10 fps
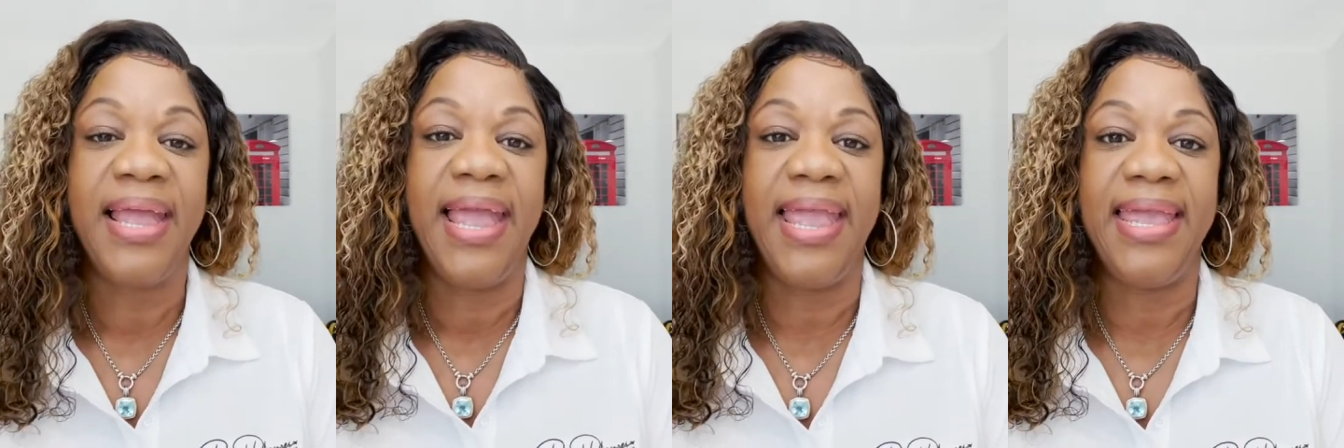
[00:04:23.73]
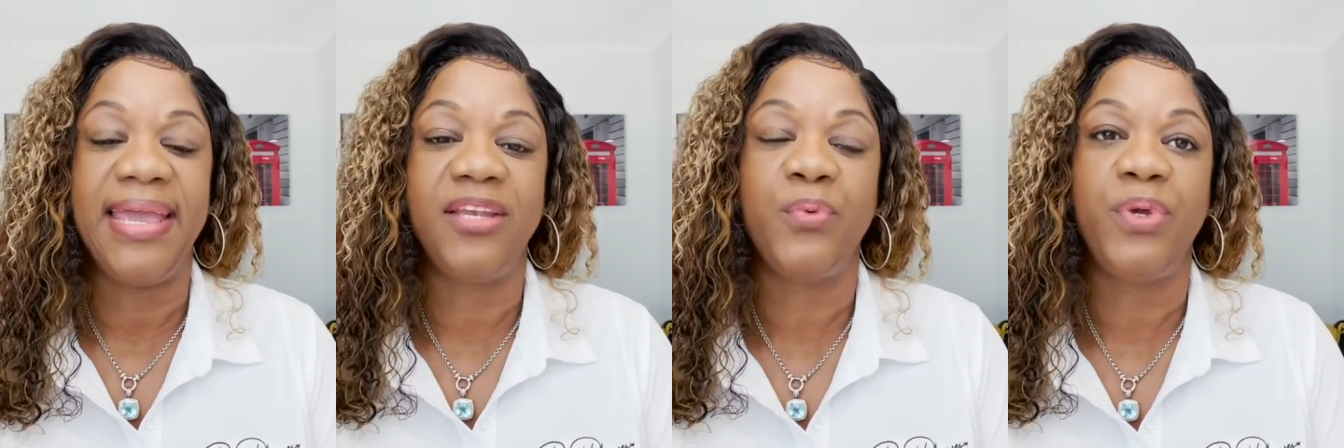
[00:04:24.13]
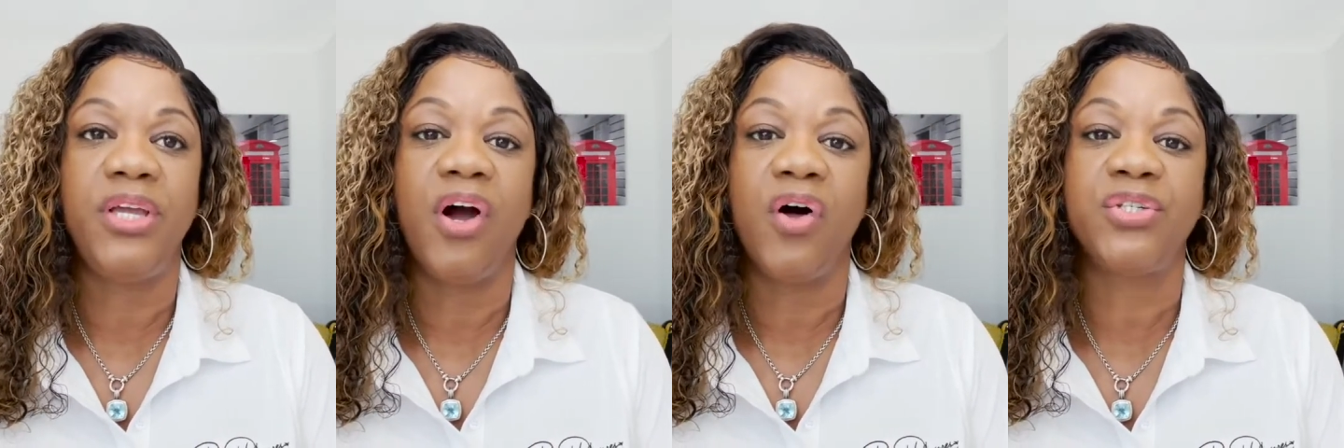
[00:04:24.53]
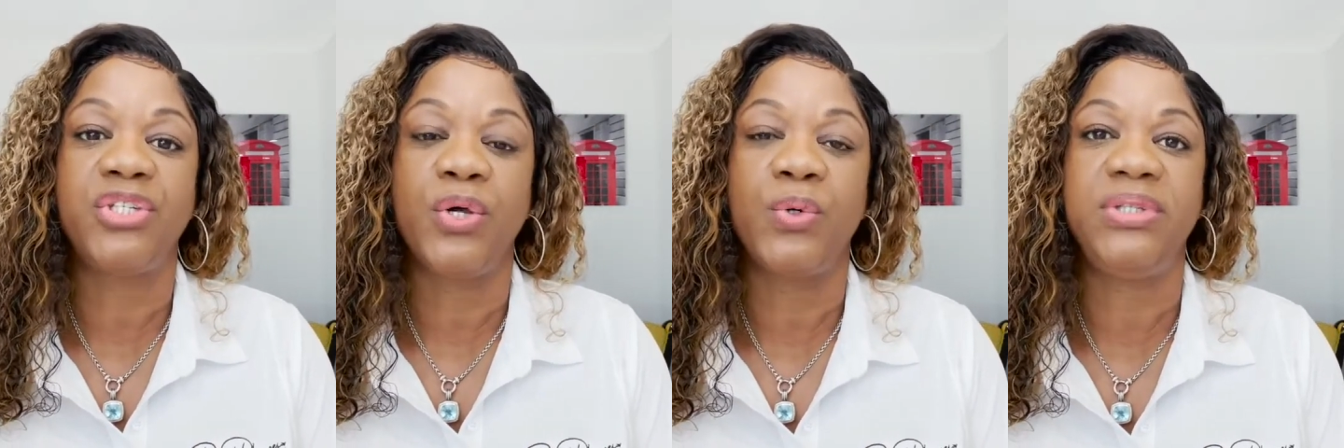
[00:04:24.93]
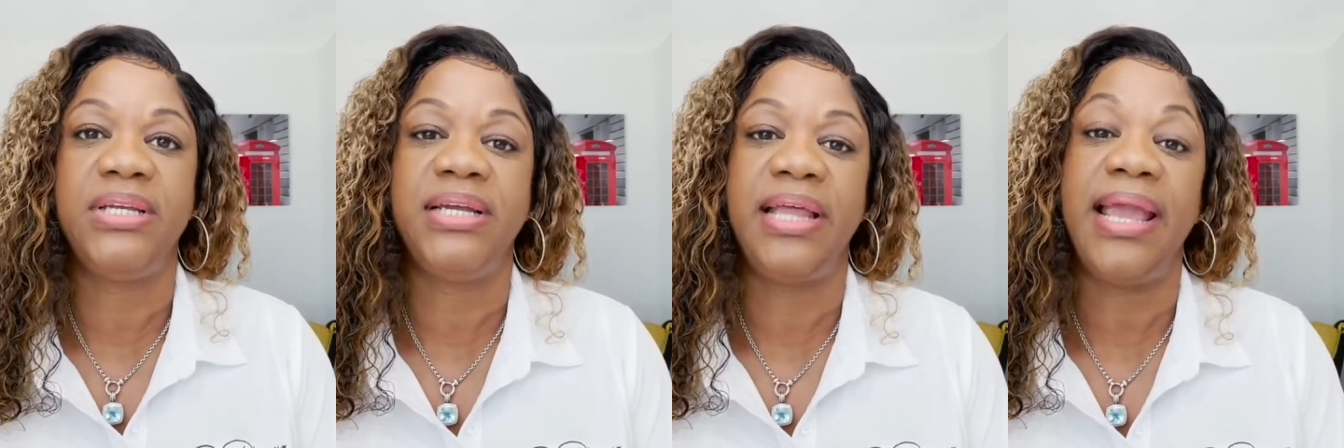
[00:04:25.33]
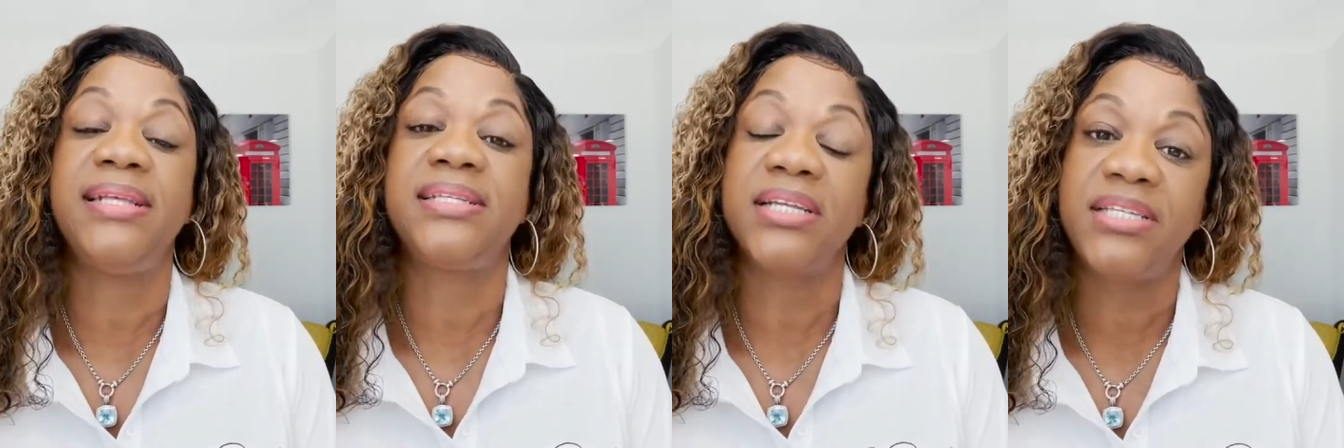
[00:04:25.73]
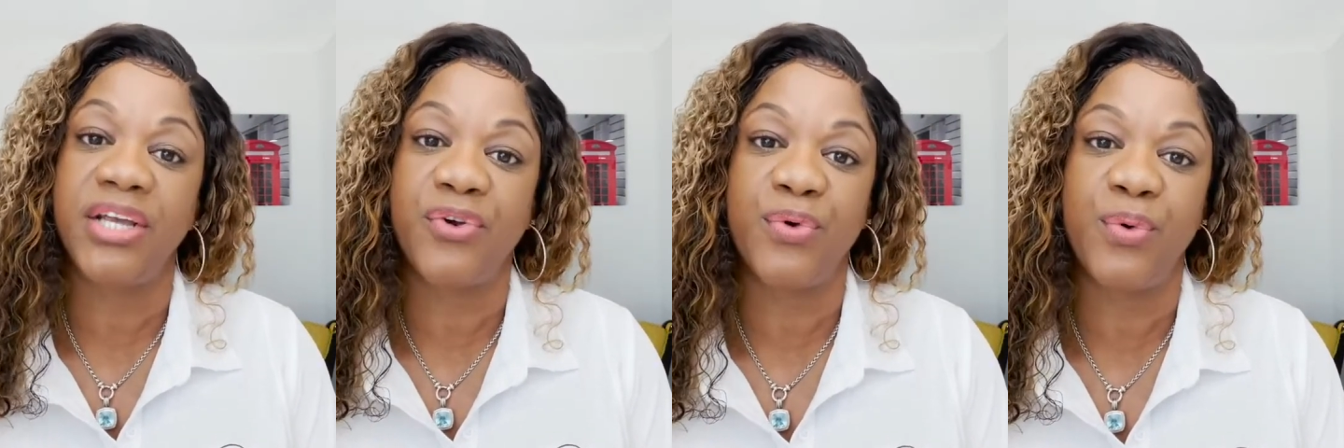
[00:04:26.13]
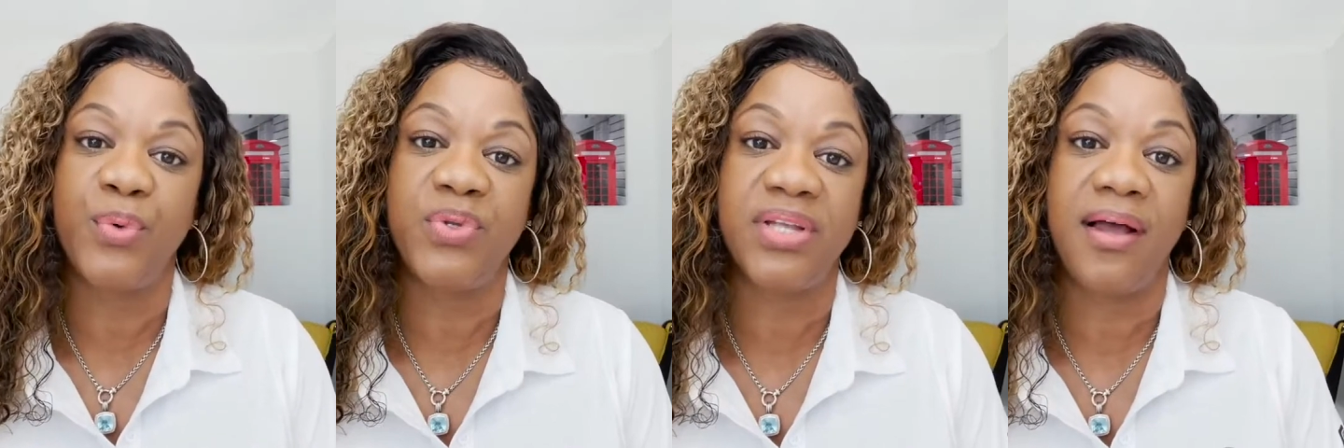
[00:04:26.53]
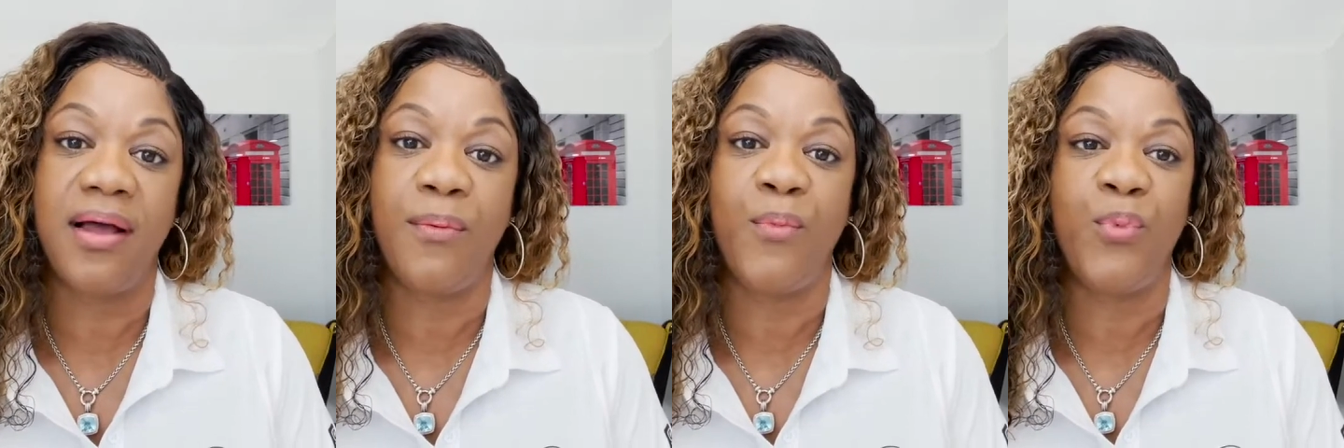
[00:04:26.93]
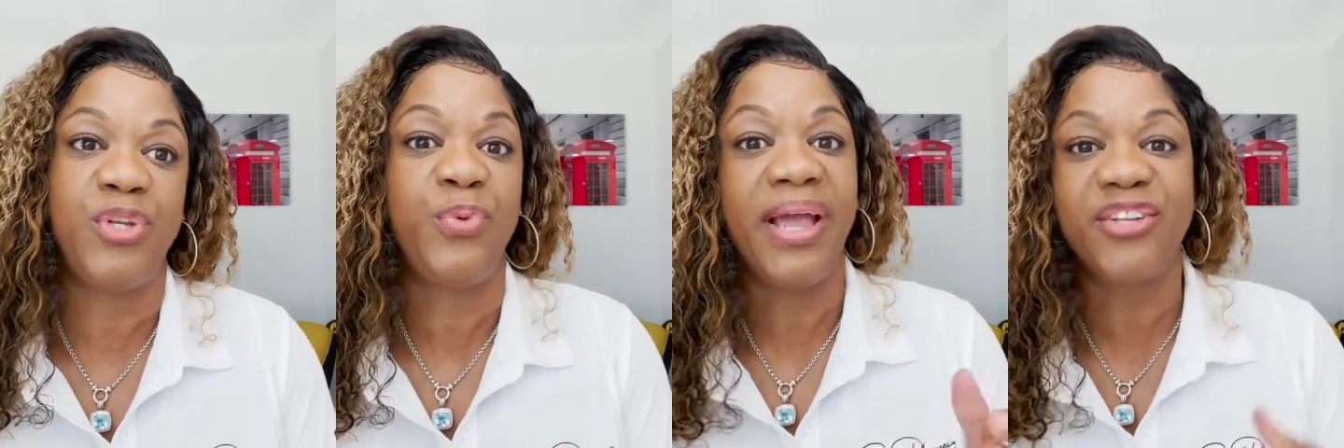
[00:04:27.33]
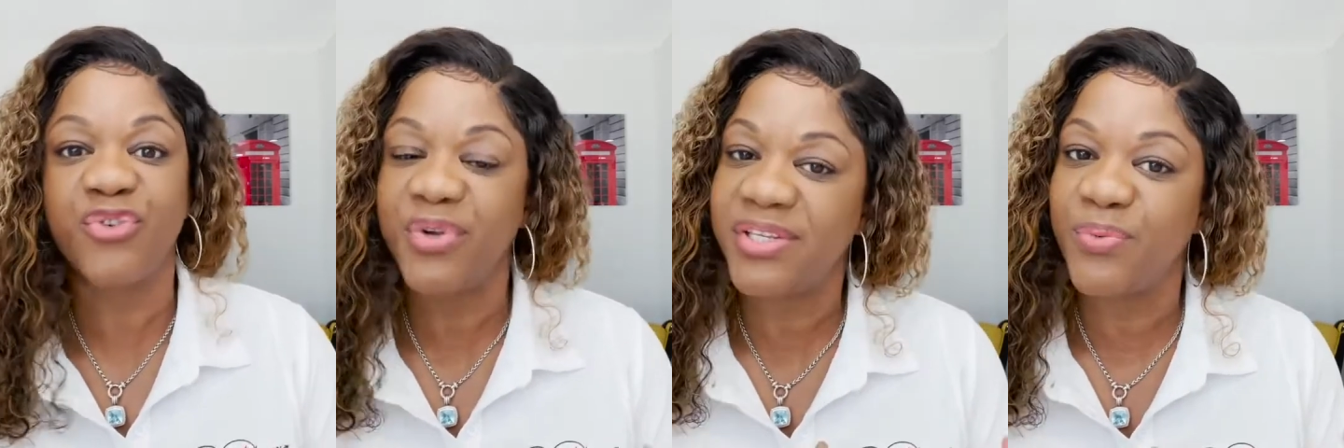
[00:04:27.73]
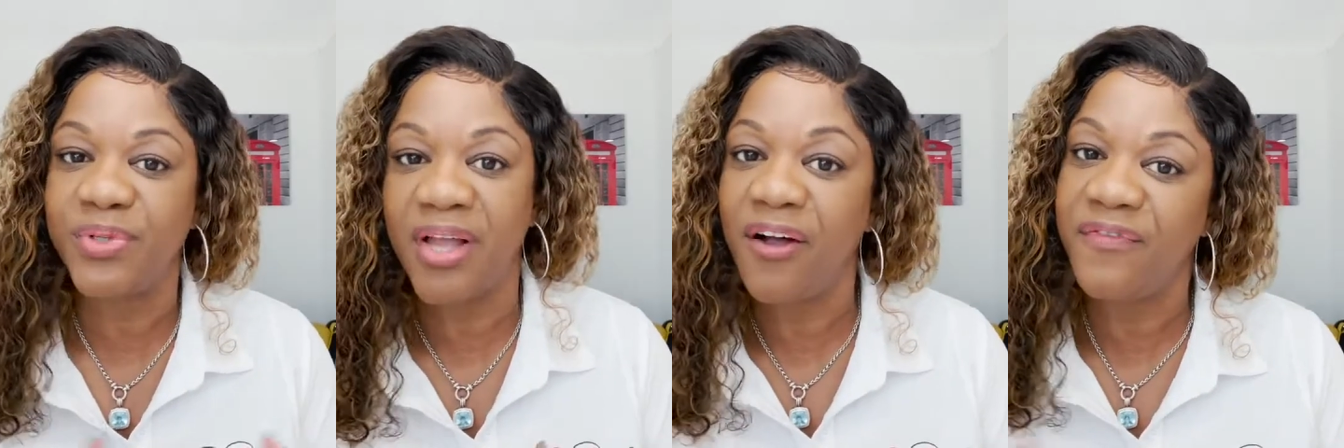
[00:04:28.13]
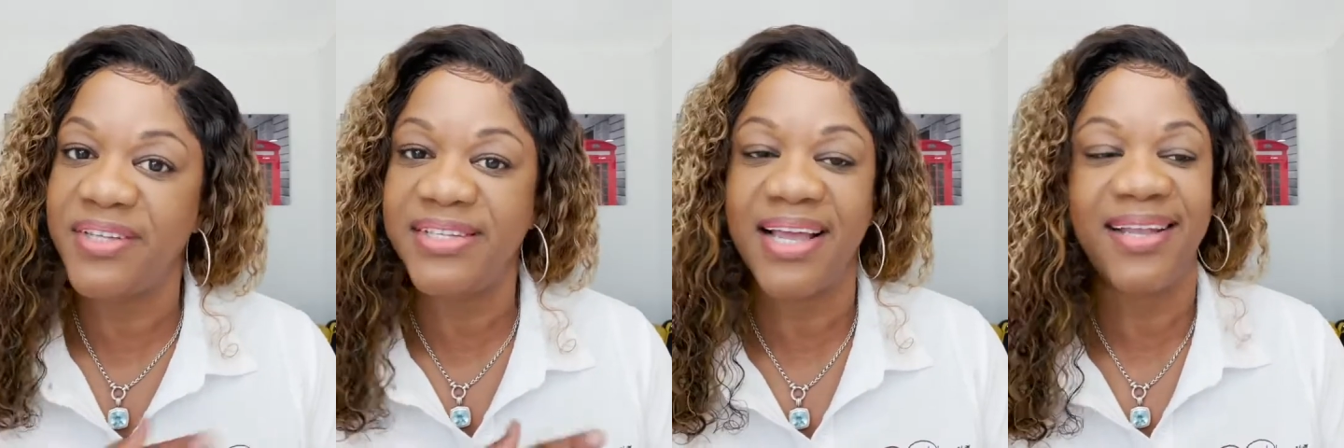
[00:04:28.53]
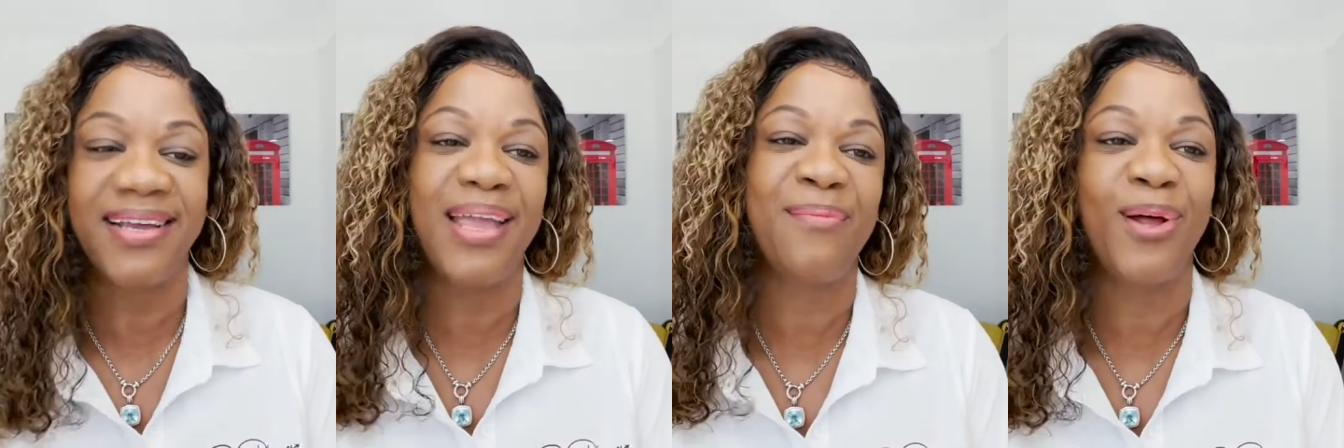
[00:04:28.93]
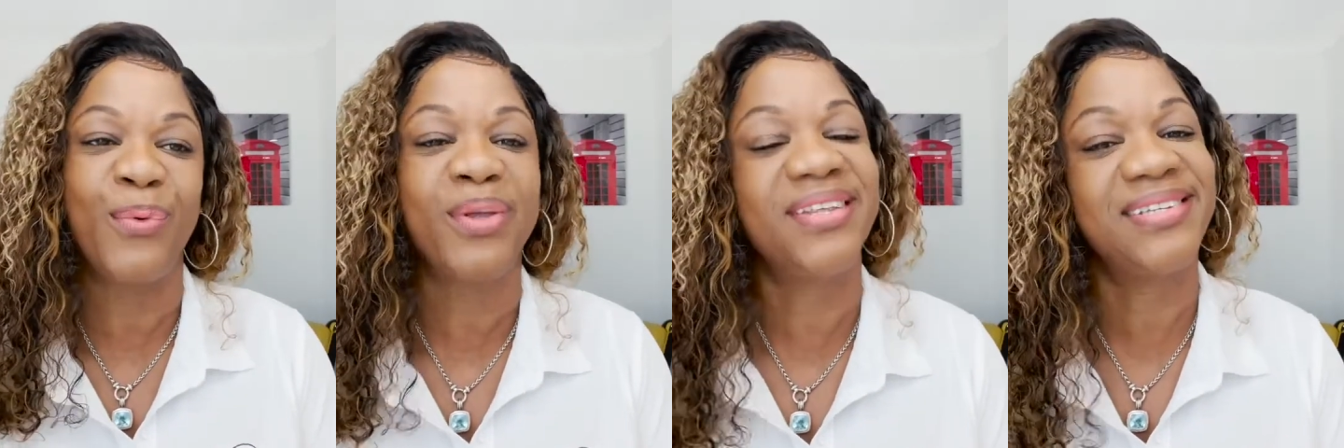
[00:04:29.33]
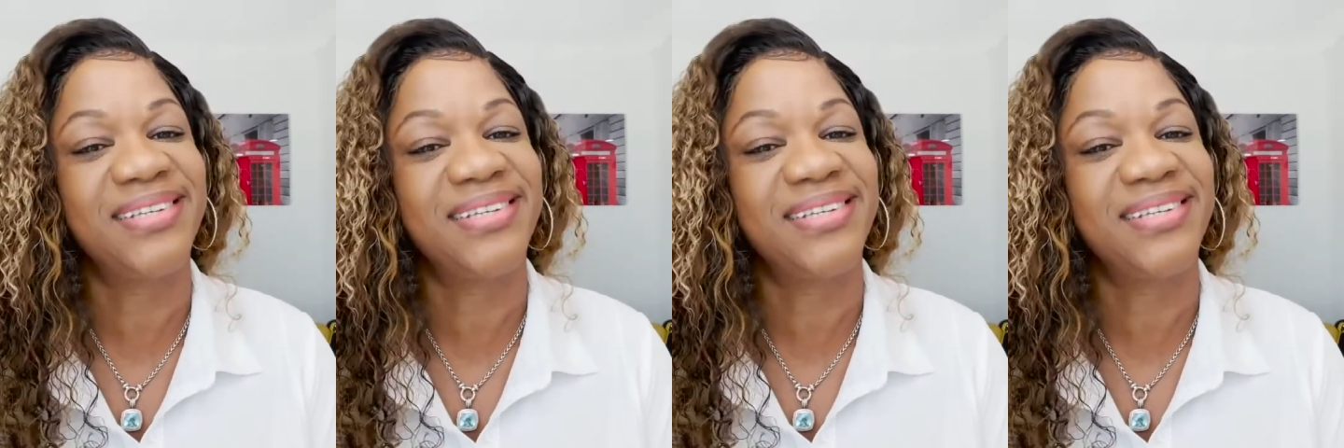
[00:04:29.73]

And we also did a sunset cruise, which we had treats with dolphins kind of came along with us.